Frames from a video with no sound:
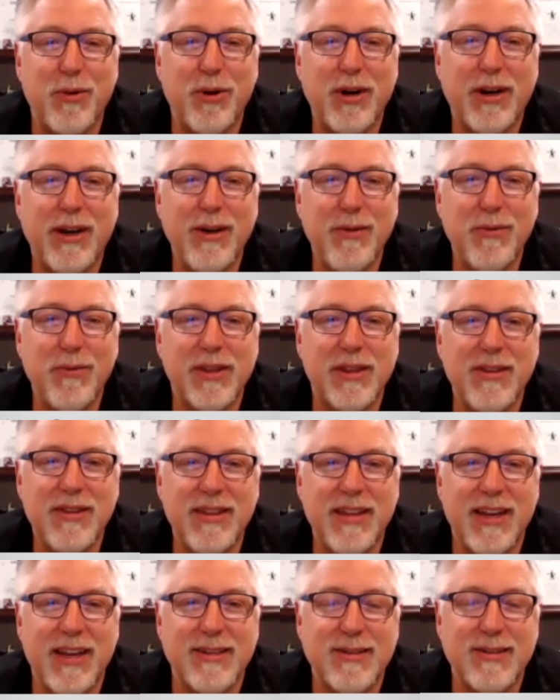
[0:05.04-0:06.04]
working
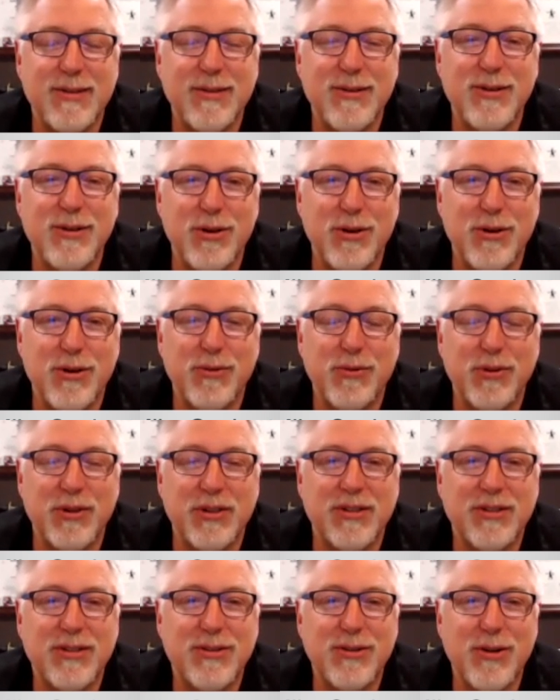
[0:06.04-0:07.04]
with Natsuyo
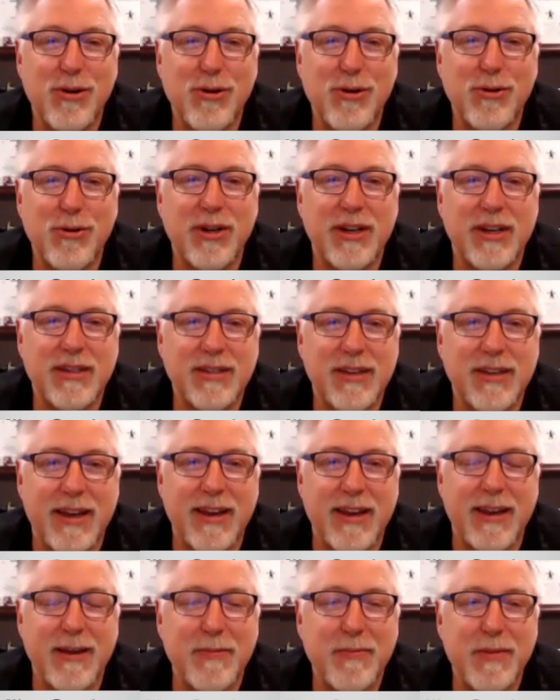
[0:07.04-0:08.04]
was so
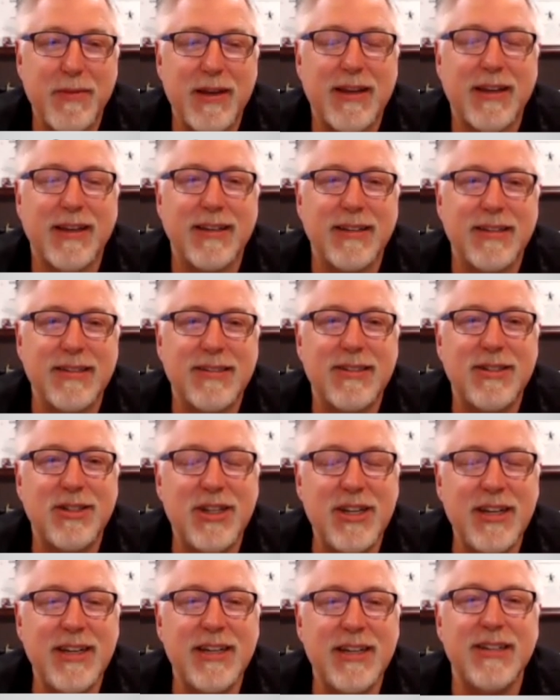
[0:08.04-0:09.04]
exciting because
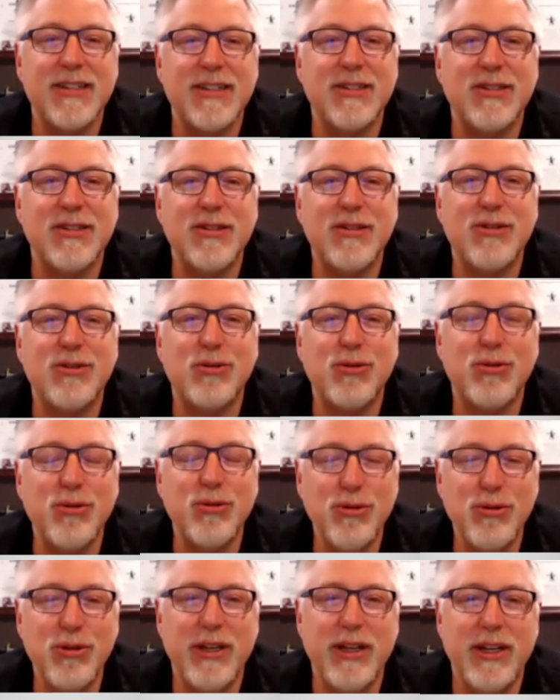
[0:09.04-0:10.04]
she is
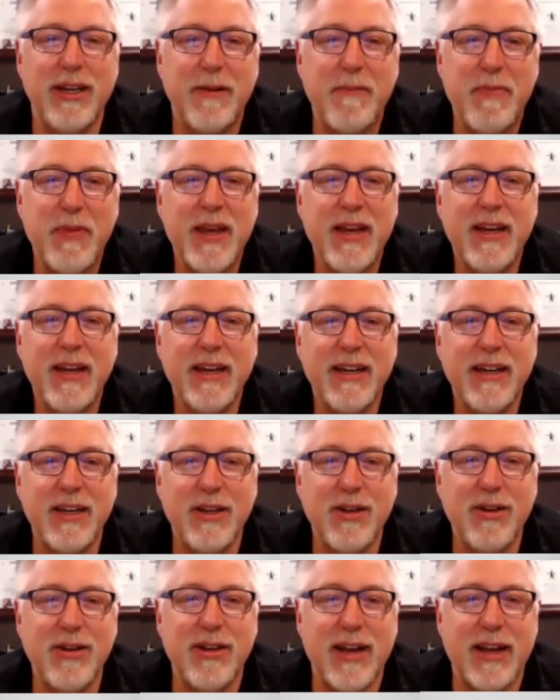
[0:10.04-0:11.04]
truly
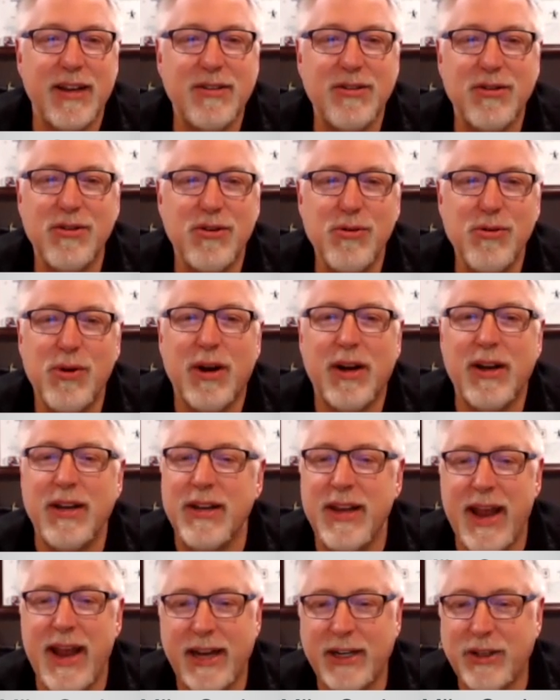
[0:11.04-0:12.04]
you Natsuyo, you are a
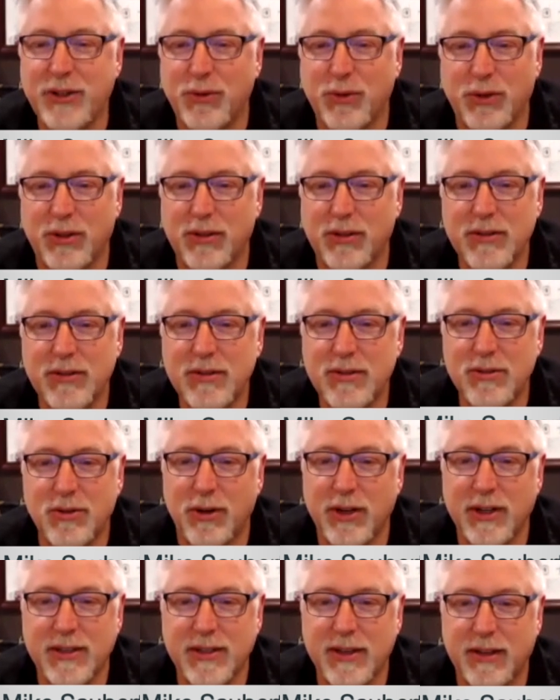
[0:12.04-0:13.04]
natural
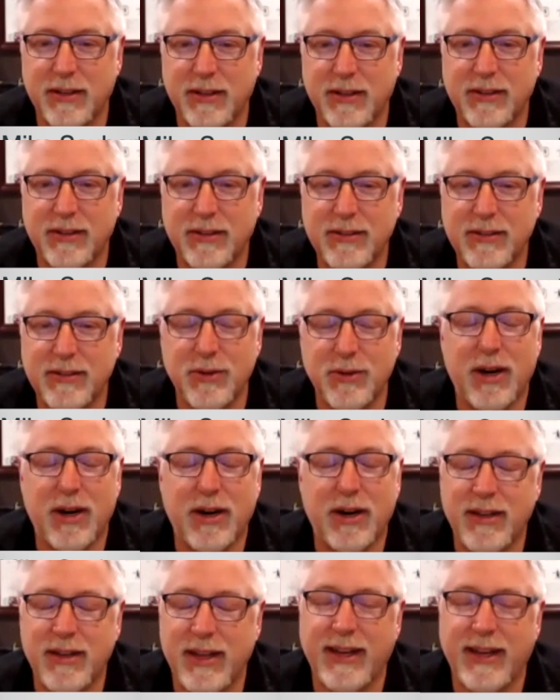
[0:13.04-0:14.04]
storyteller. You
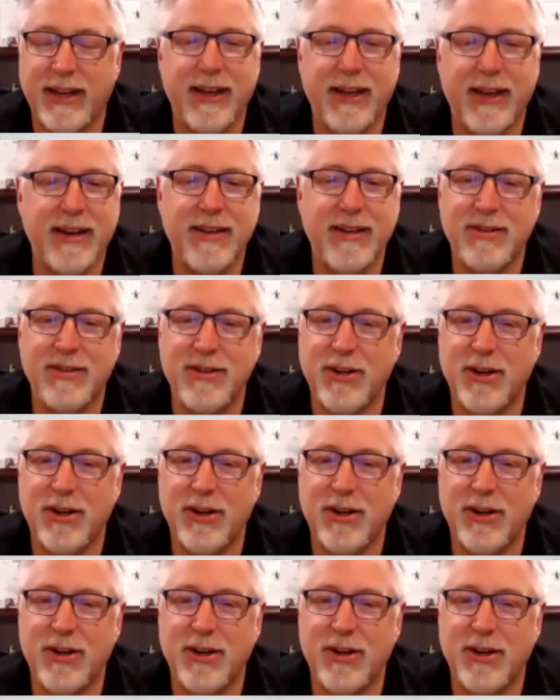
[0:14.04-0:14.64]
are oh, like it you. is